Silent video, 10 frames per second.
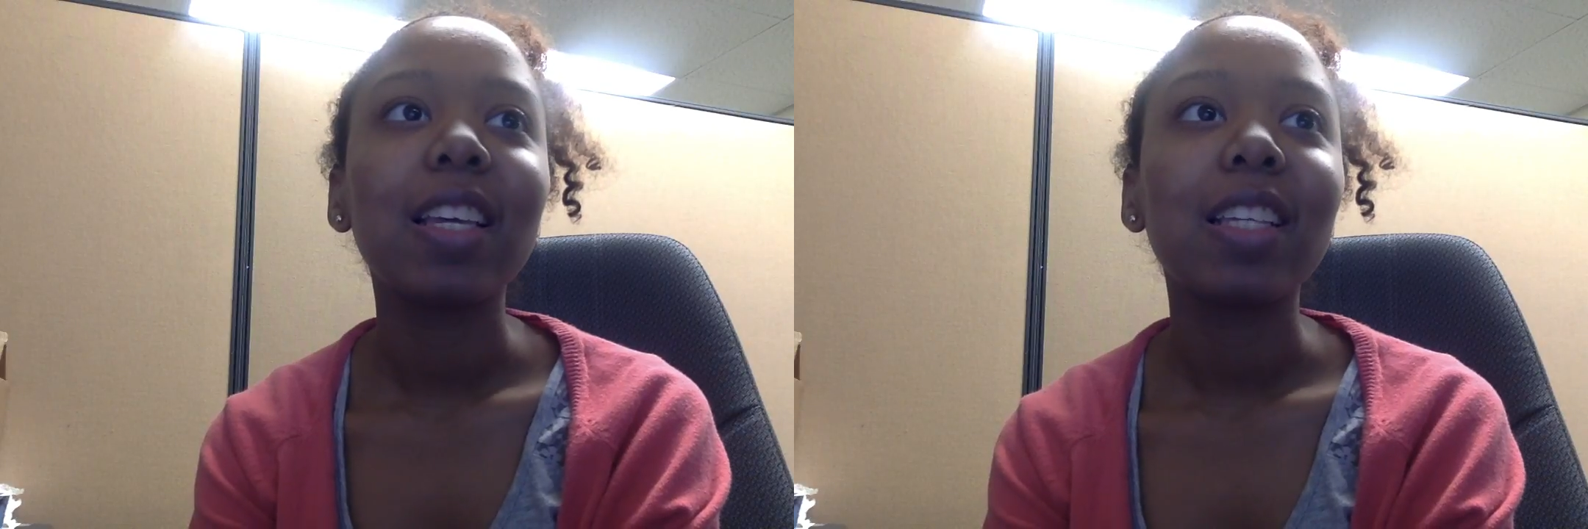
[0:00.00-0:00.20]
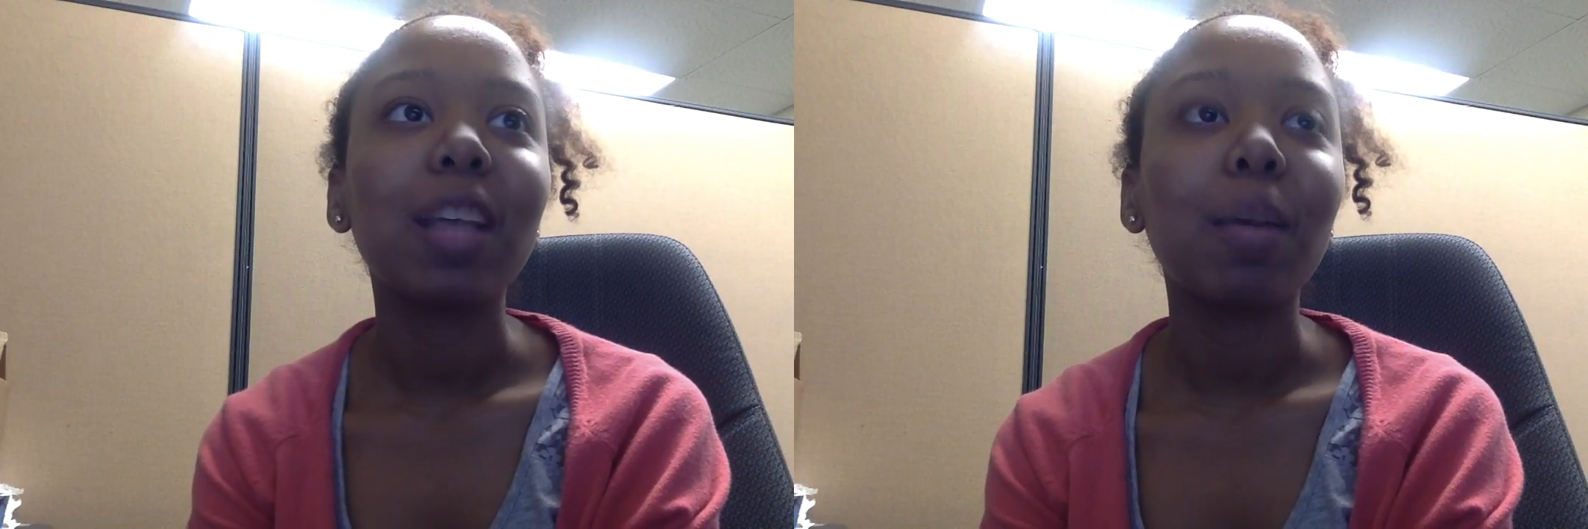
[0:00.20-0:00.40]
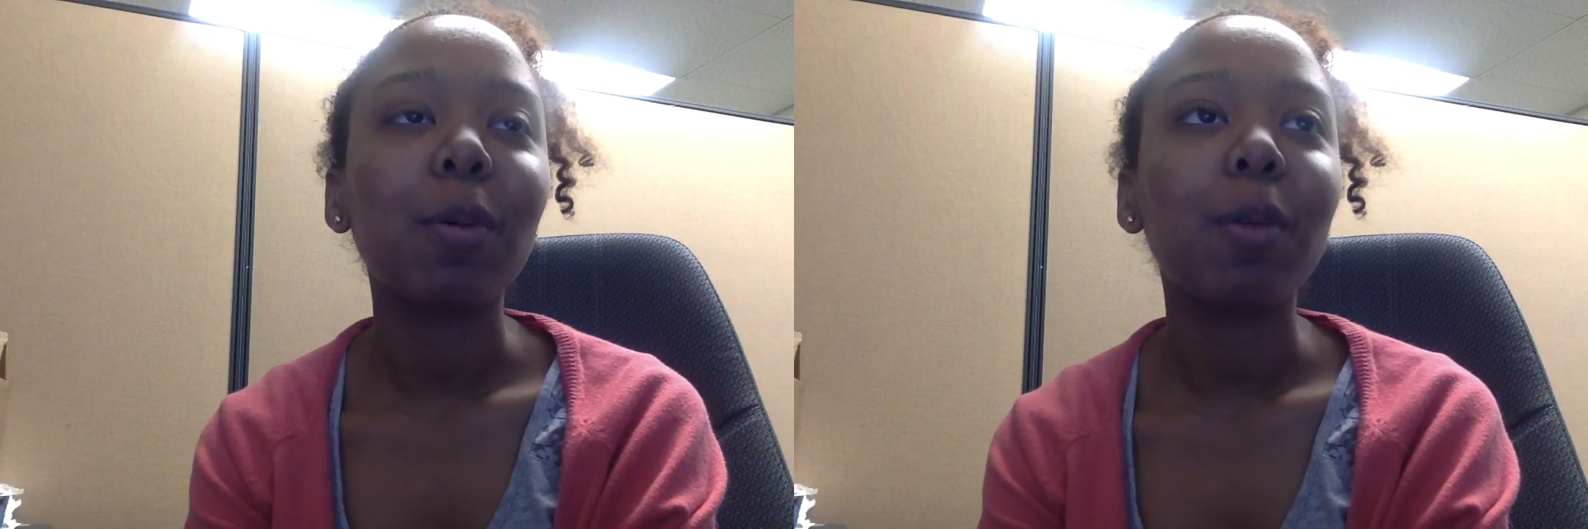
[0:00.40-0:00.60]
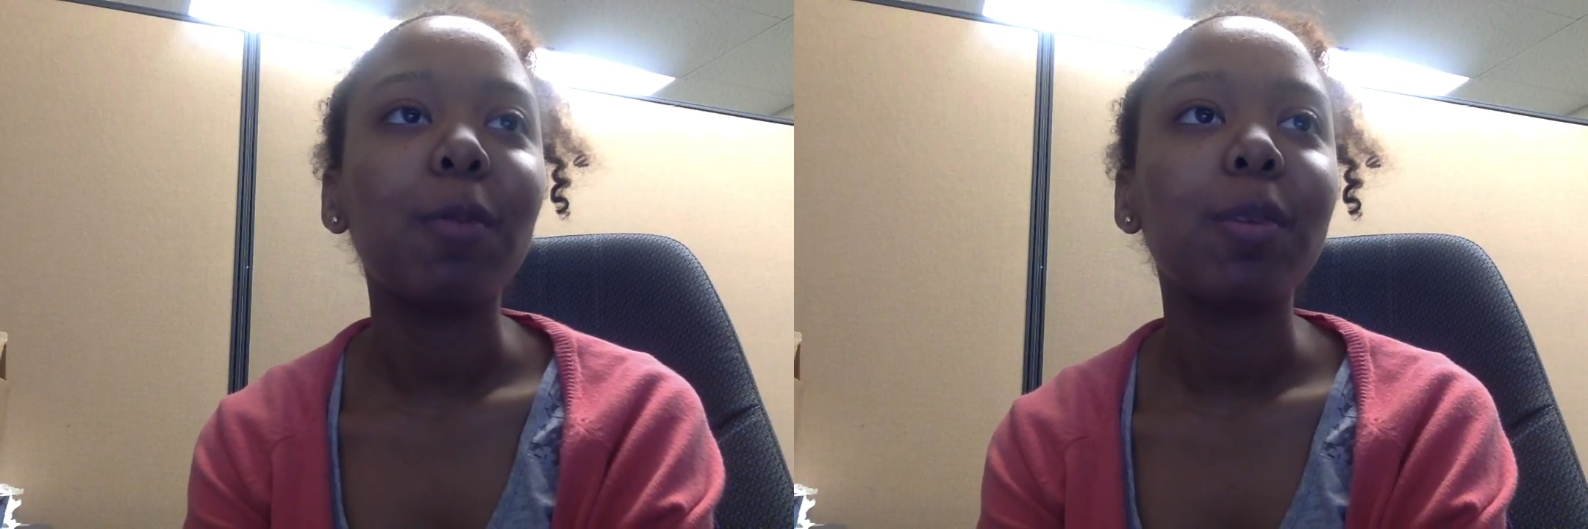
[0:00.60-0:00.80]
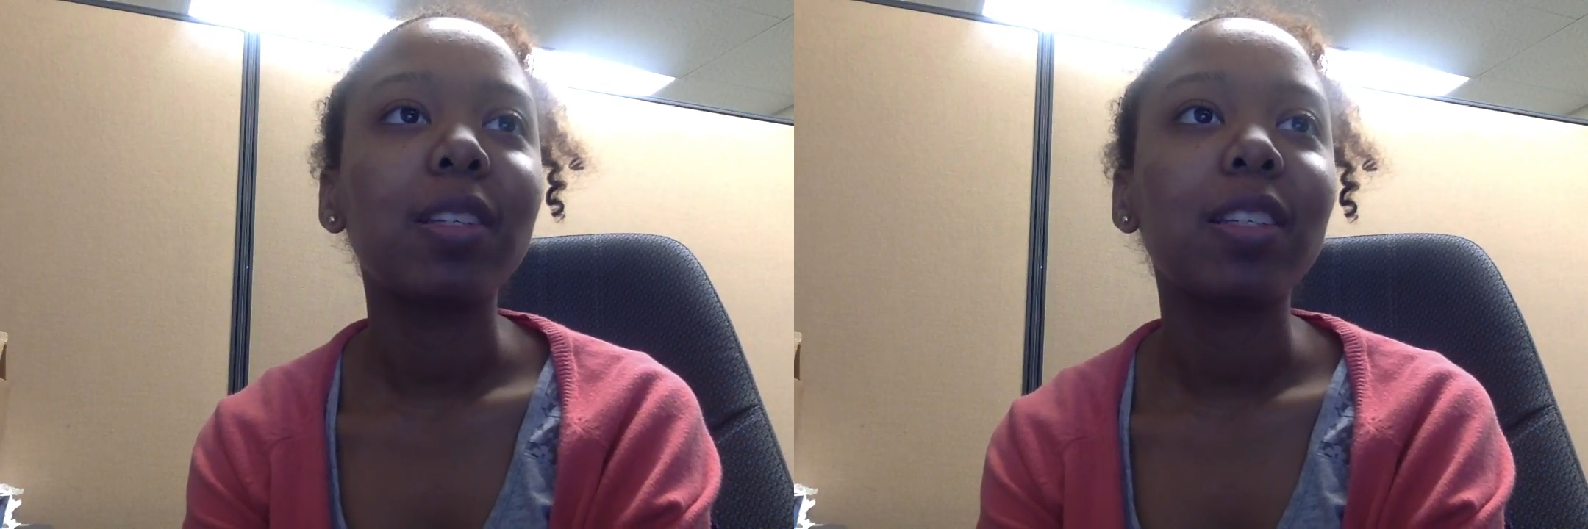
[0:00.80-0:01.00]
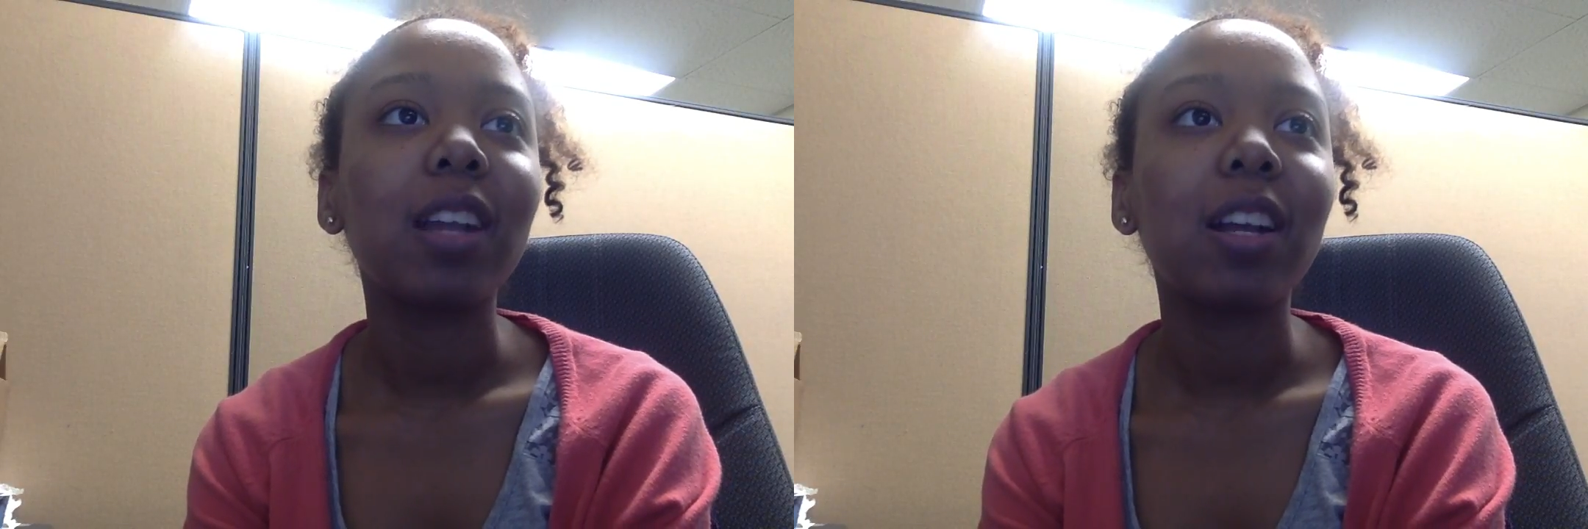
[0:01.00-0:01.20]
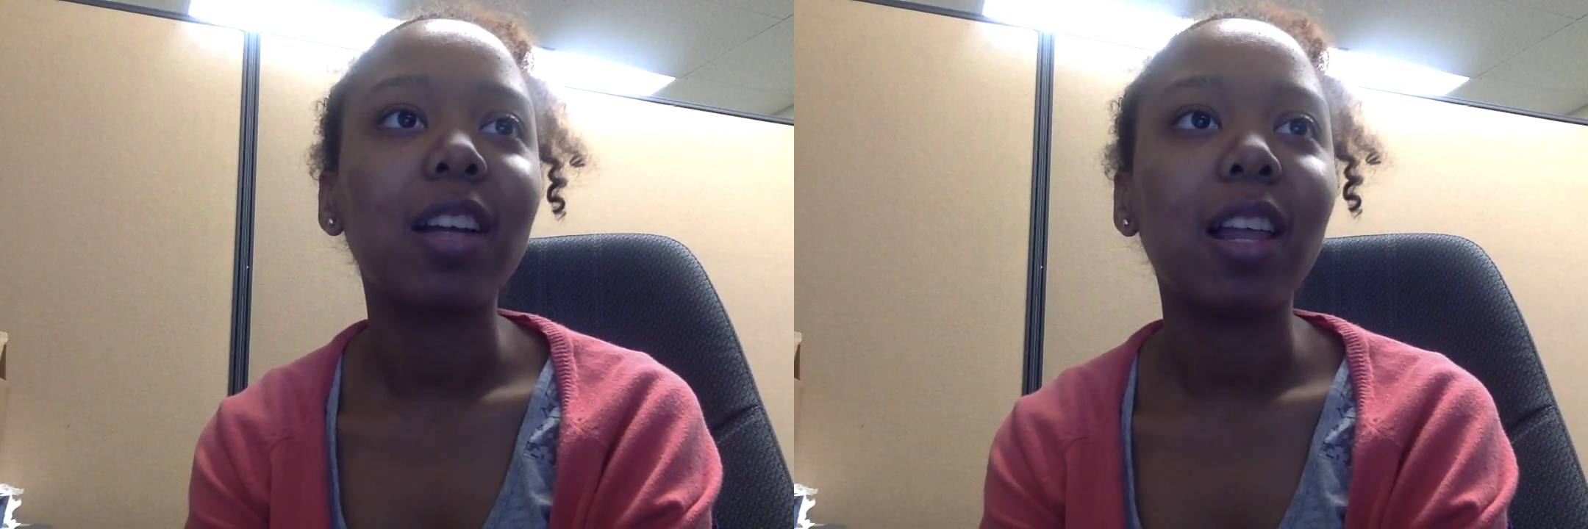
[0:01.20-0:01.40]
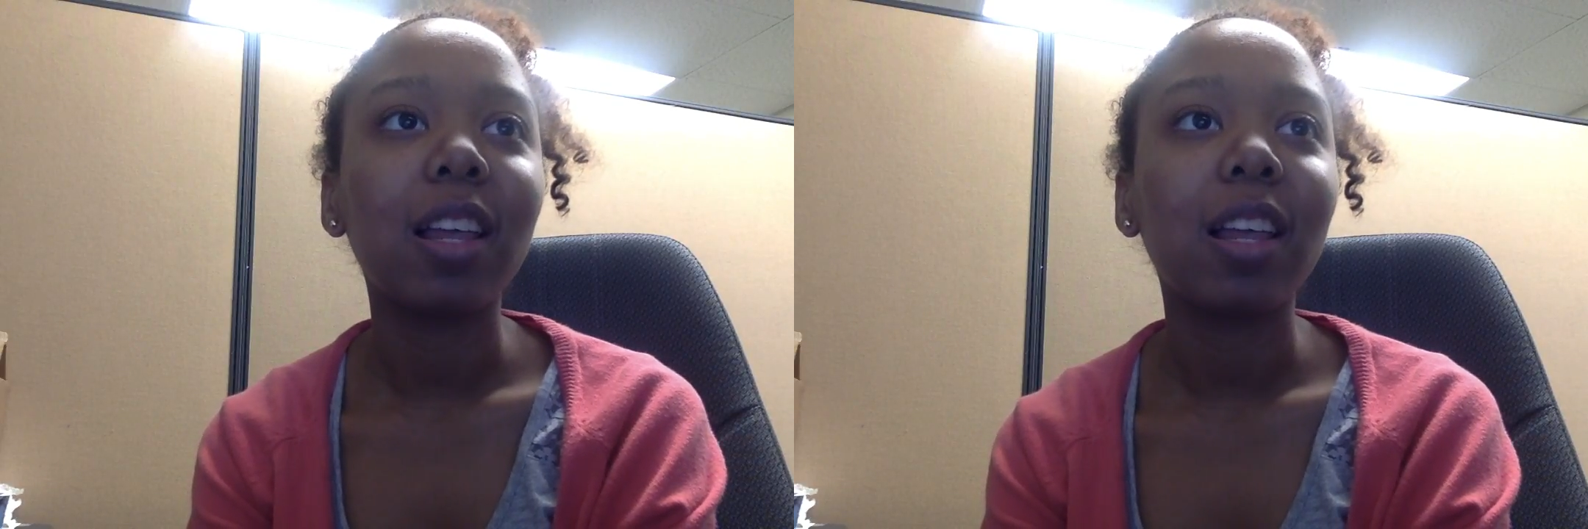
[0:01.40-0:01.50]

Cyber weapons are not